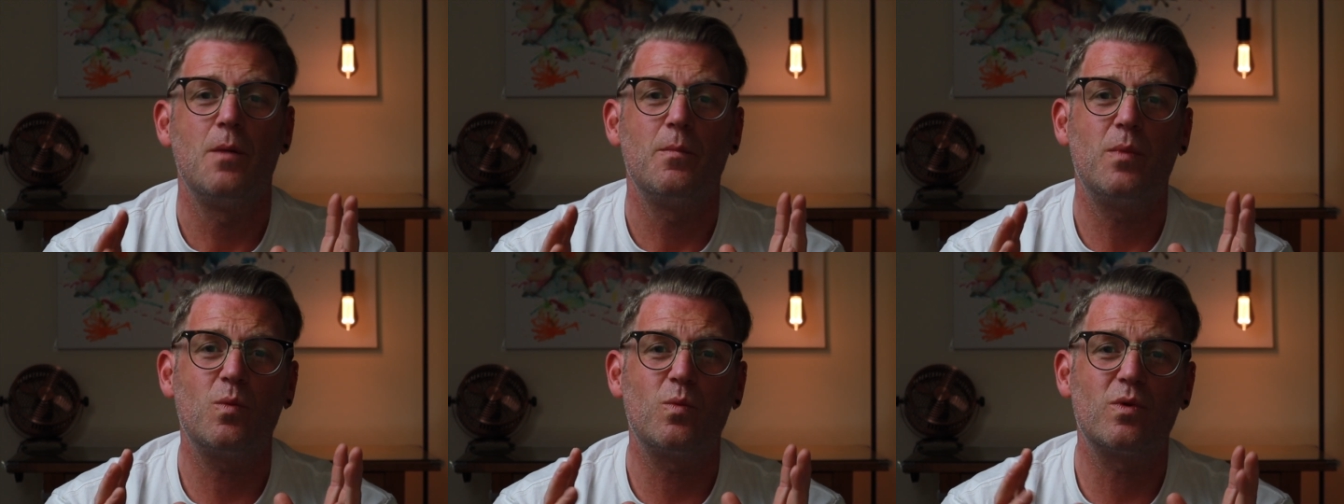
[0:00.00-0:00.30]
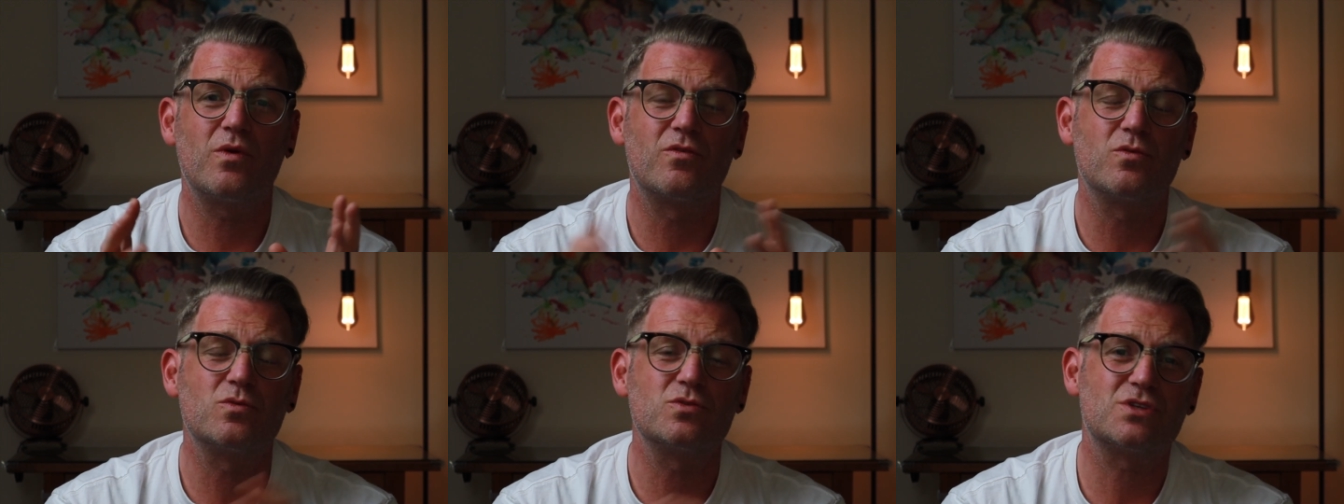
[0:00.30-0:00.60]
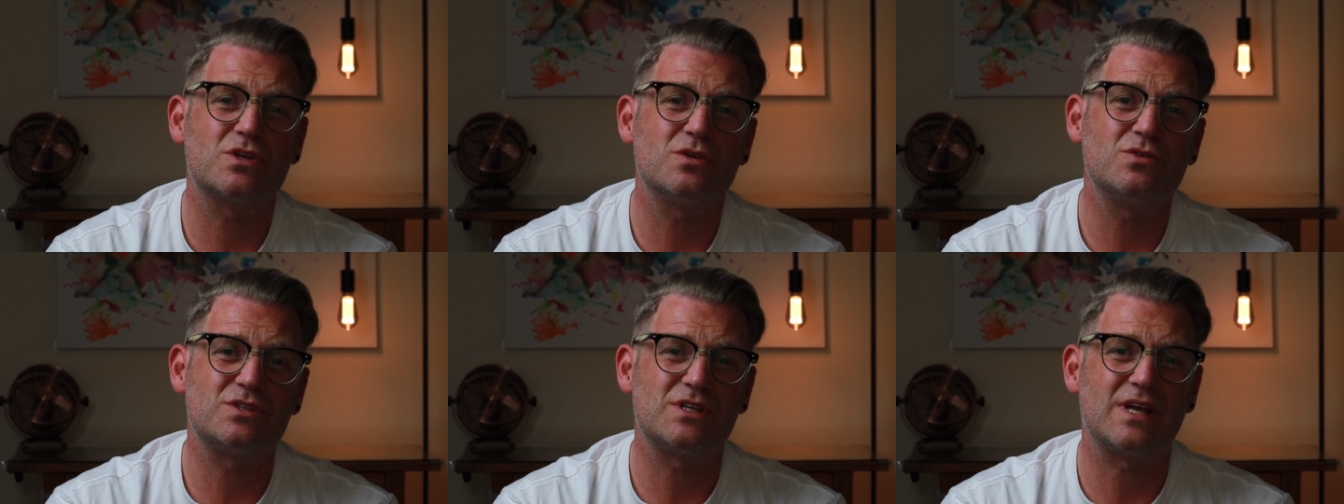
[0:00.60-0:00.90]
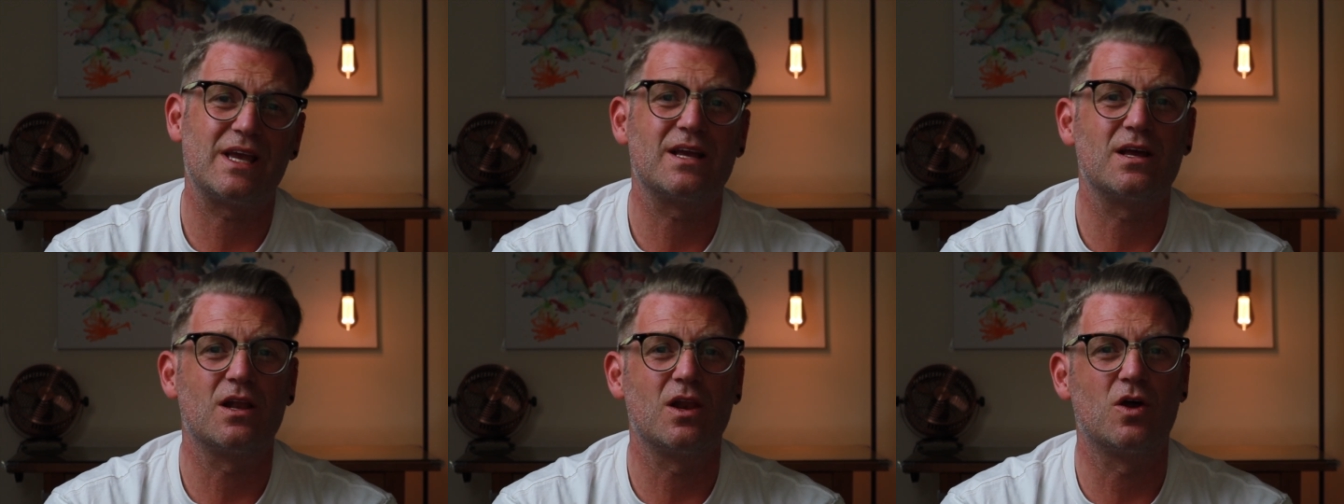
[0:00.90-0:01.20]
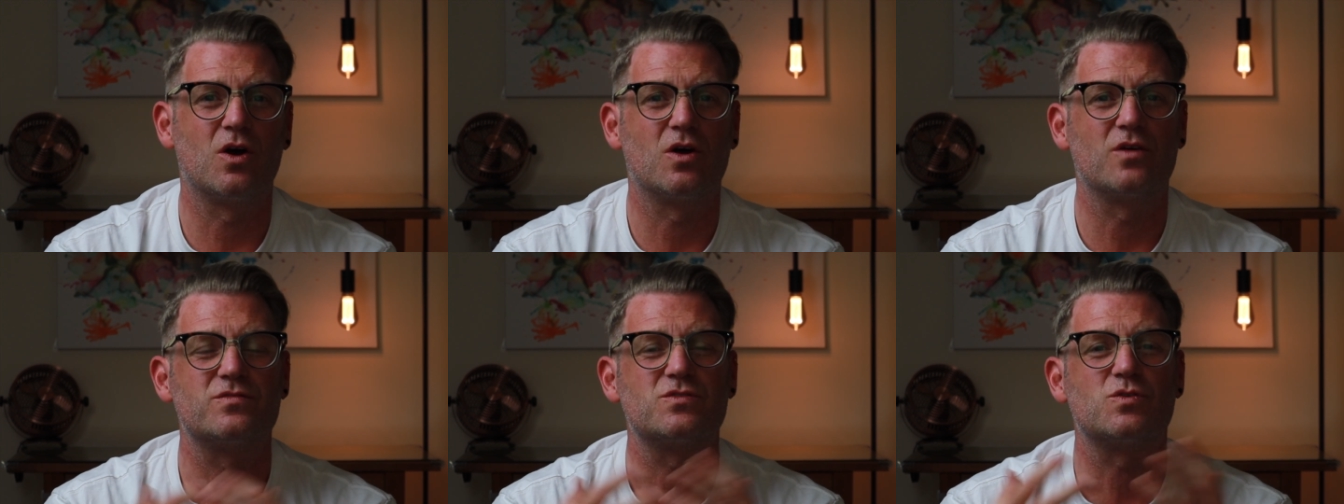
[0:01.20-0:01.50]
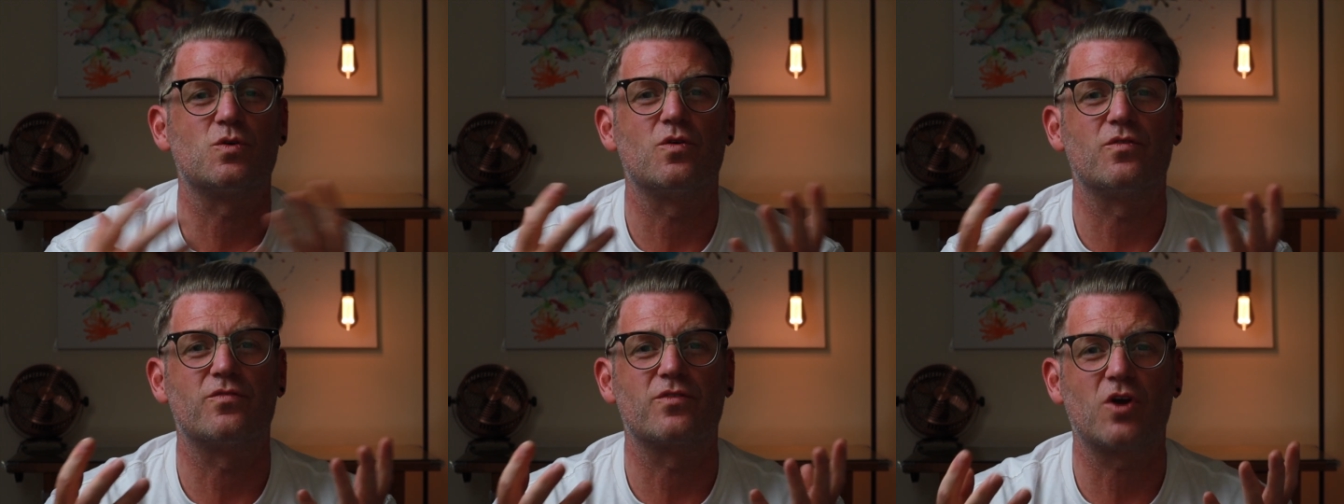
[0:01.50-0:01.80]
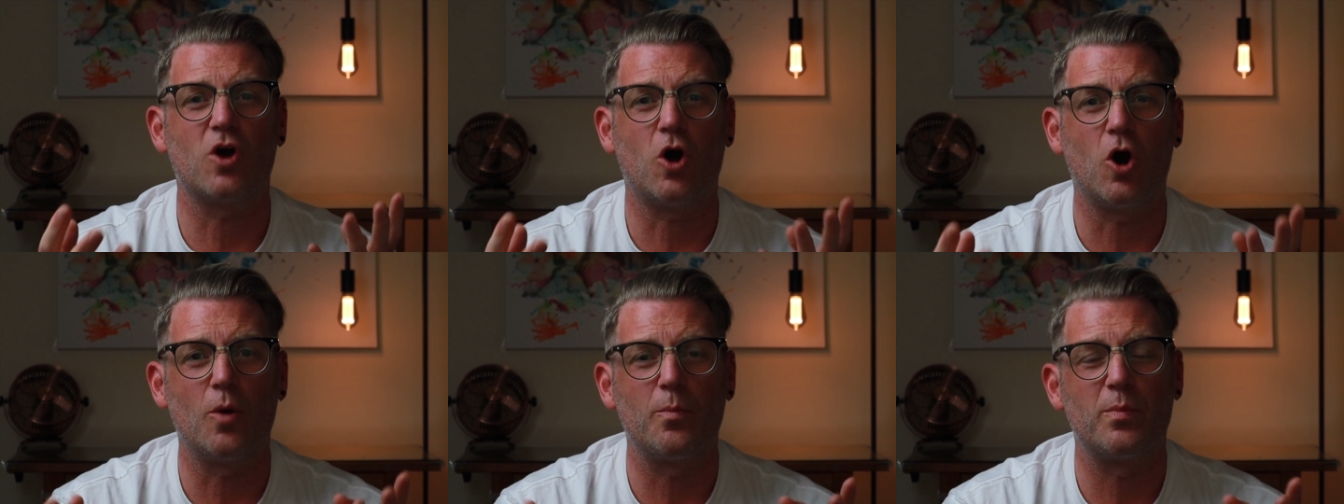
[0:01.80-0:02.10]
but we're also seeing a lot of sort of
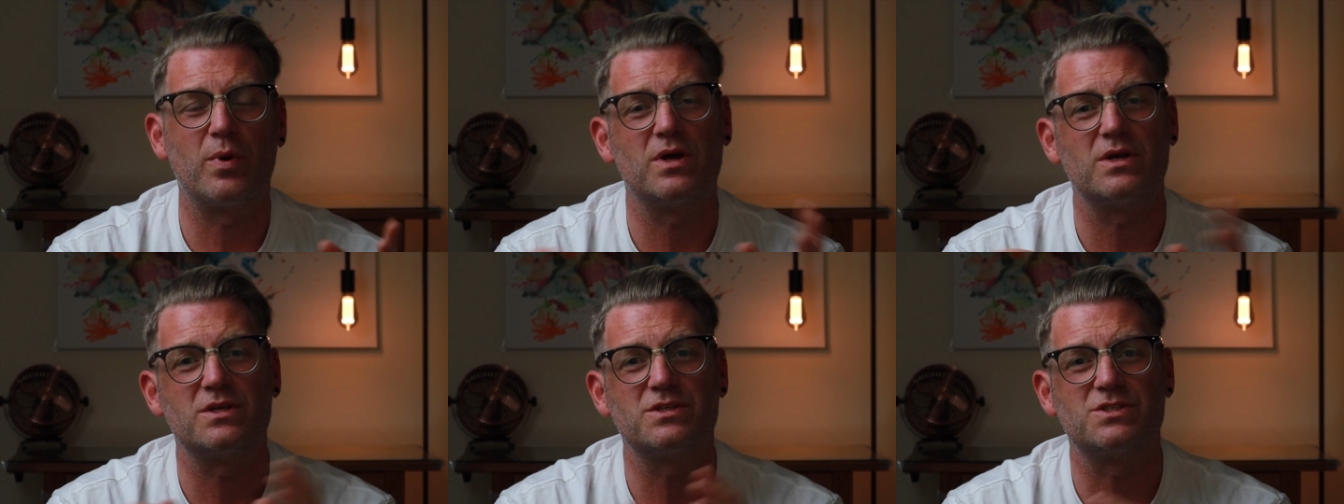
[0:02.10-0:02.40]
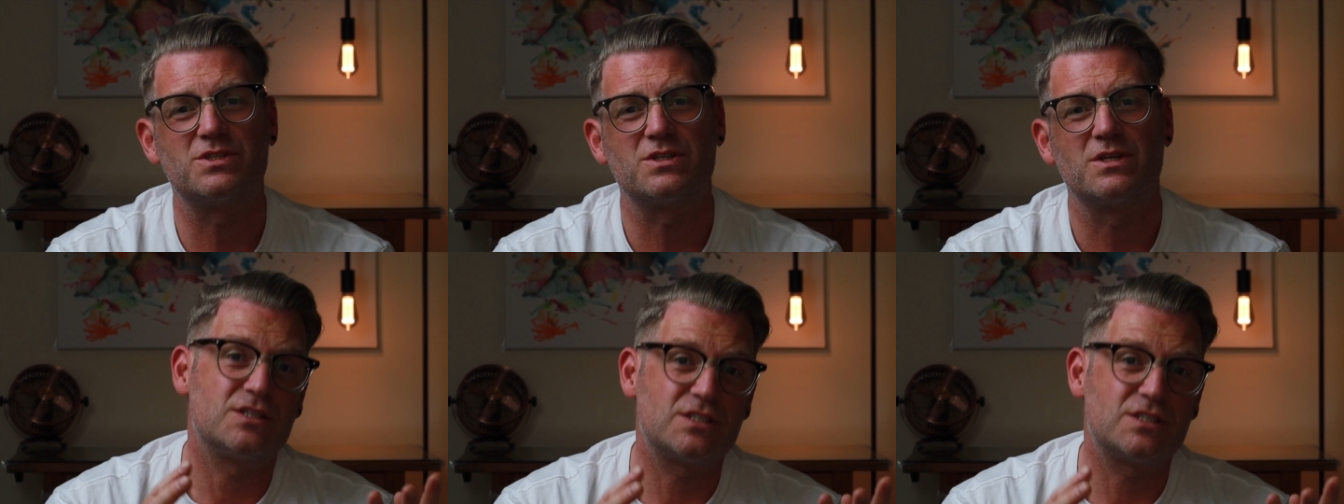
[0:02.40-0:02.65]
coppers,